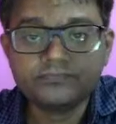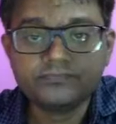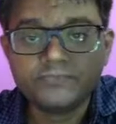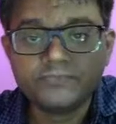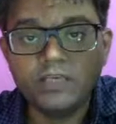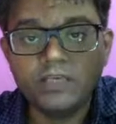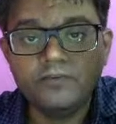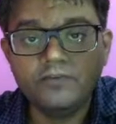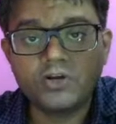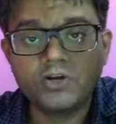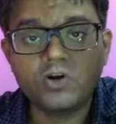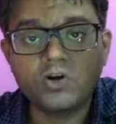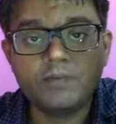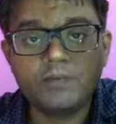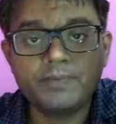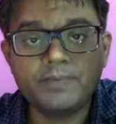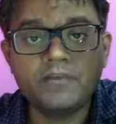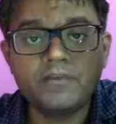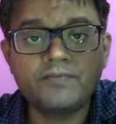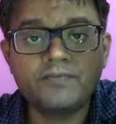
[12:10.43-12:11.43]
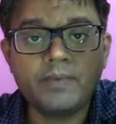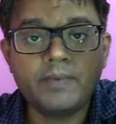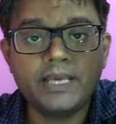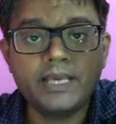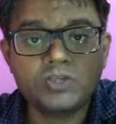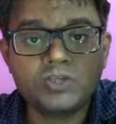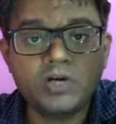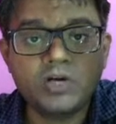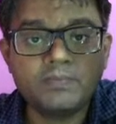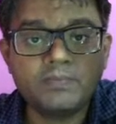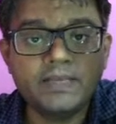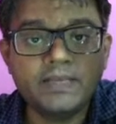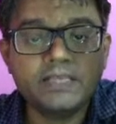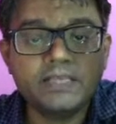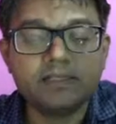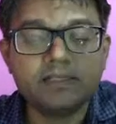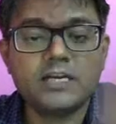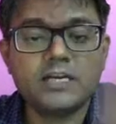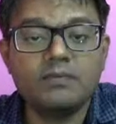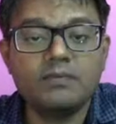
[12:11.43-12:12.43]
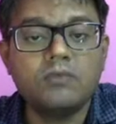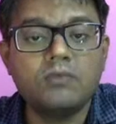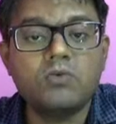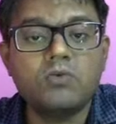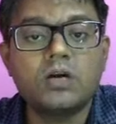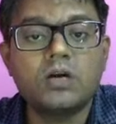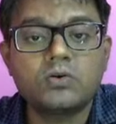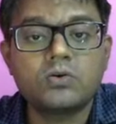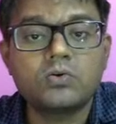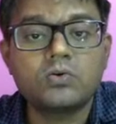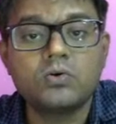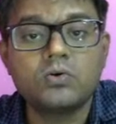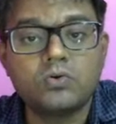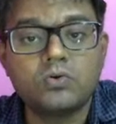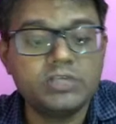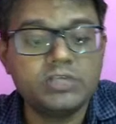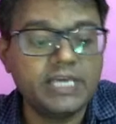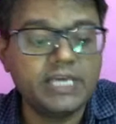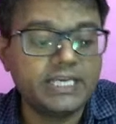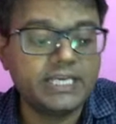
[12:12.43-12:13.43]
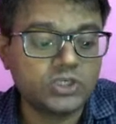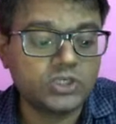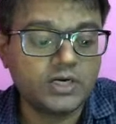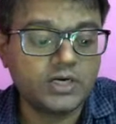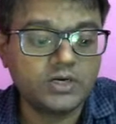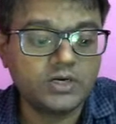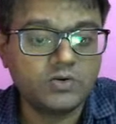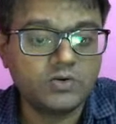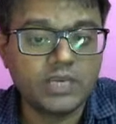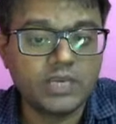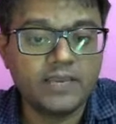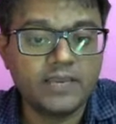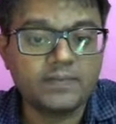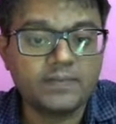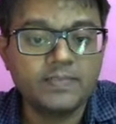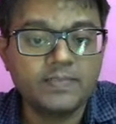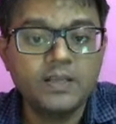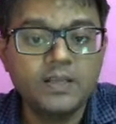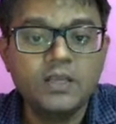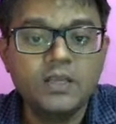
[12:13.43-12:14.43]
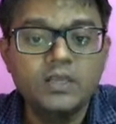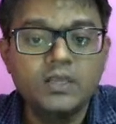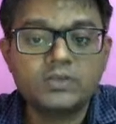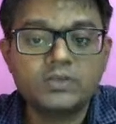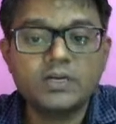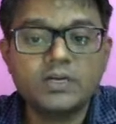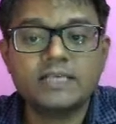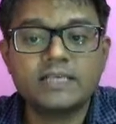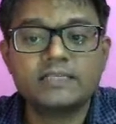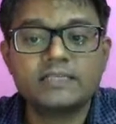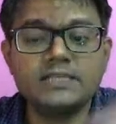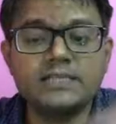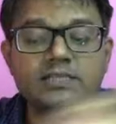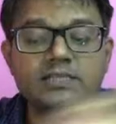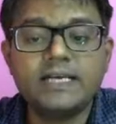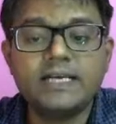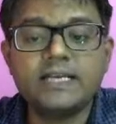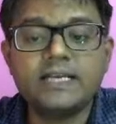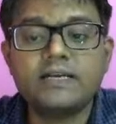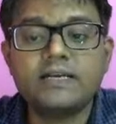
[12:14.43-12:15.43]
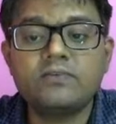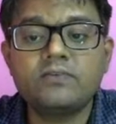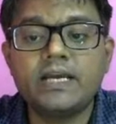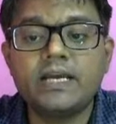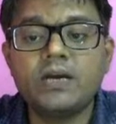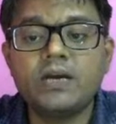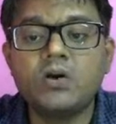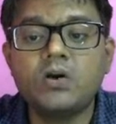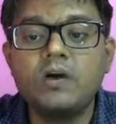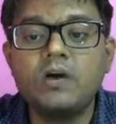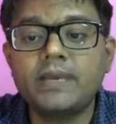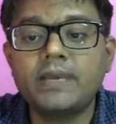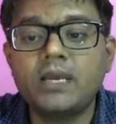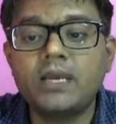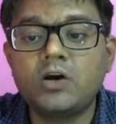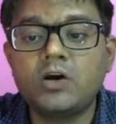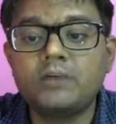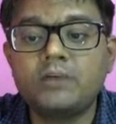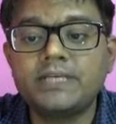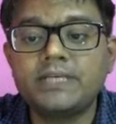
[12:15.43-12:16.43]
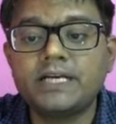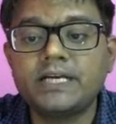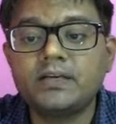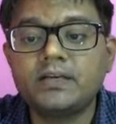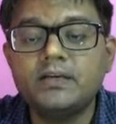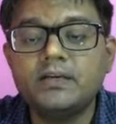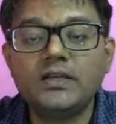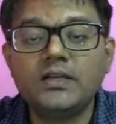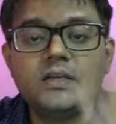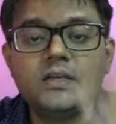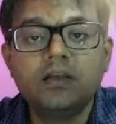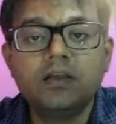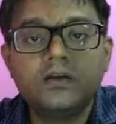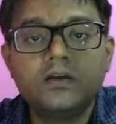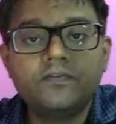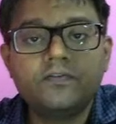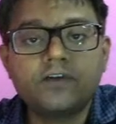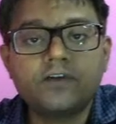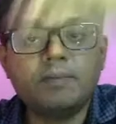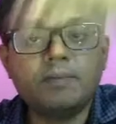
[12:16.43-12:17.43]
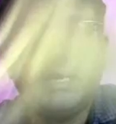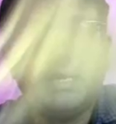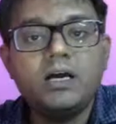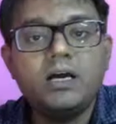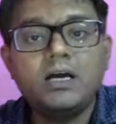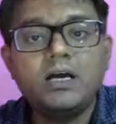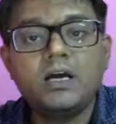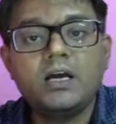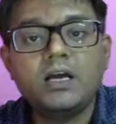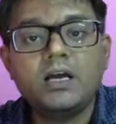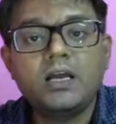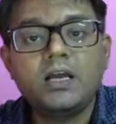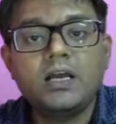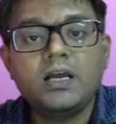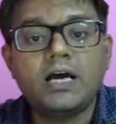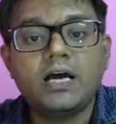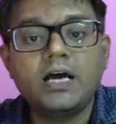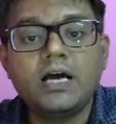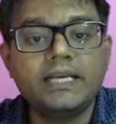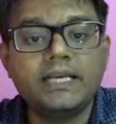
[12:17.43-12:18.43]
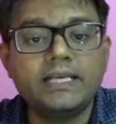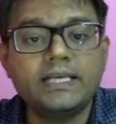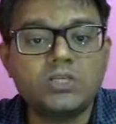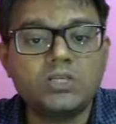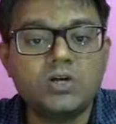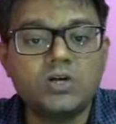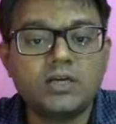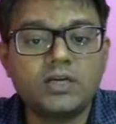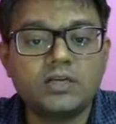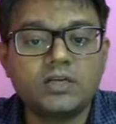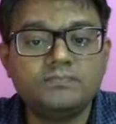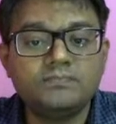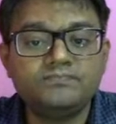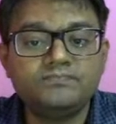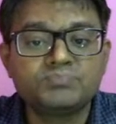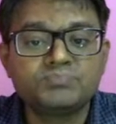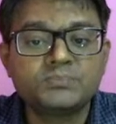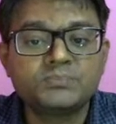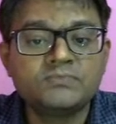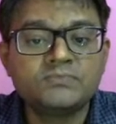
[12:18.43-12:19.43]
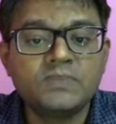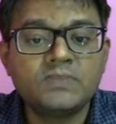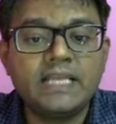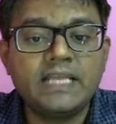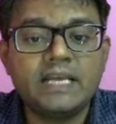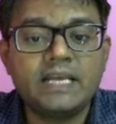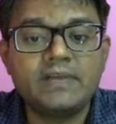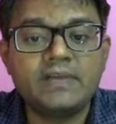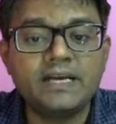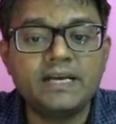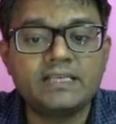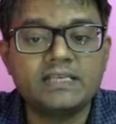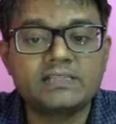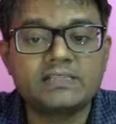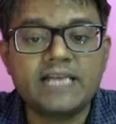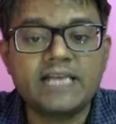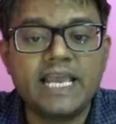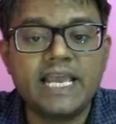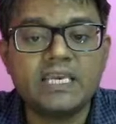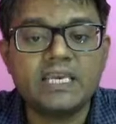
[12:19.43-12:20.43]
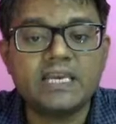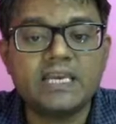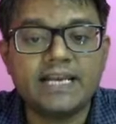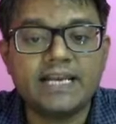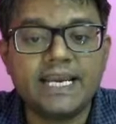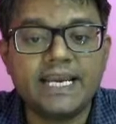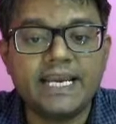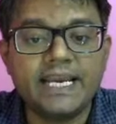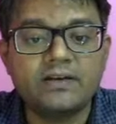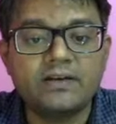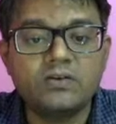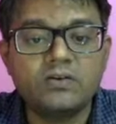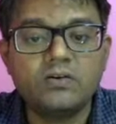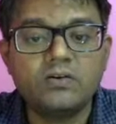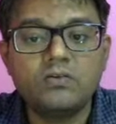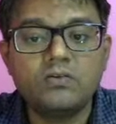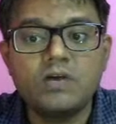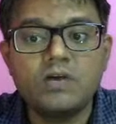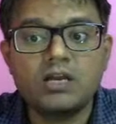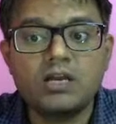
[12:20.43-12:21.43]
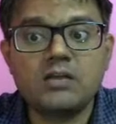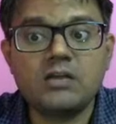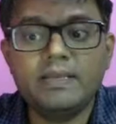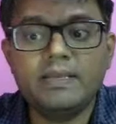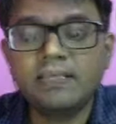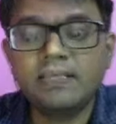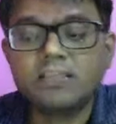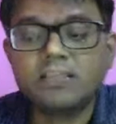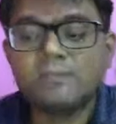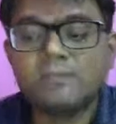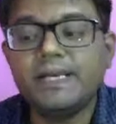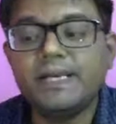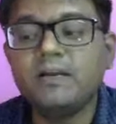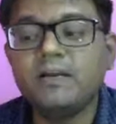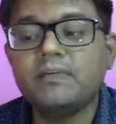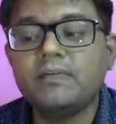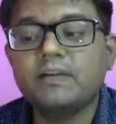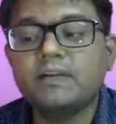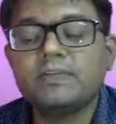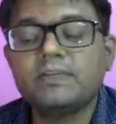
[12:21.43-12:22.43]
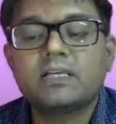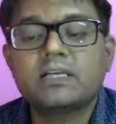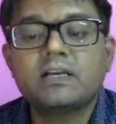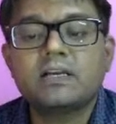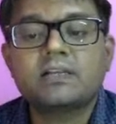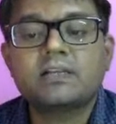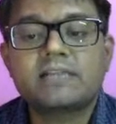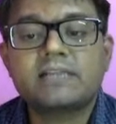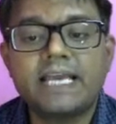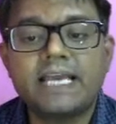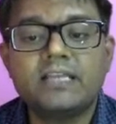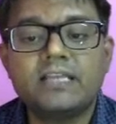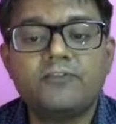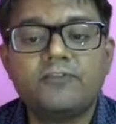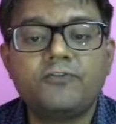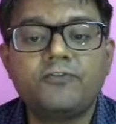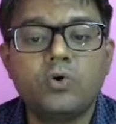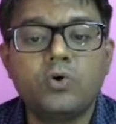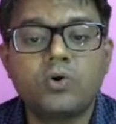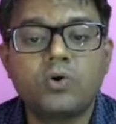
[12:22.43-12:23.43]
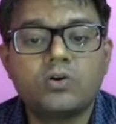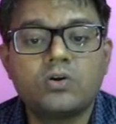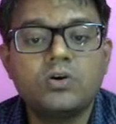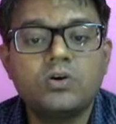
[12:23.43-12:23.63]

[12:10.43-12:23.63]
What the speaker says: If you are dropping it from h0 means it will be what? Root 2g h0. Okay, so let us consider that we are dropping an object from a height h0. Then when it is striking, right, what will be the speed with which it will strike the floor?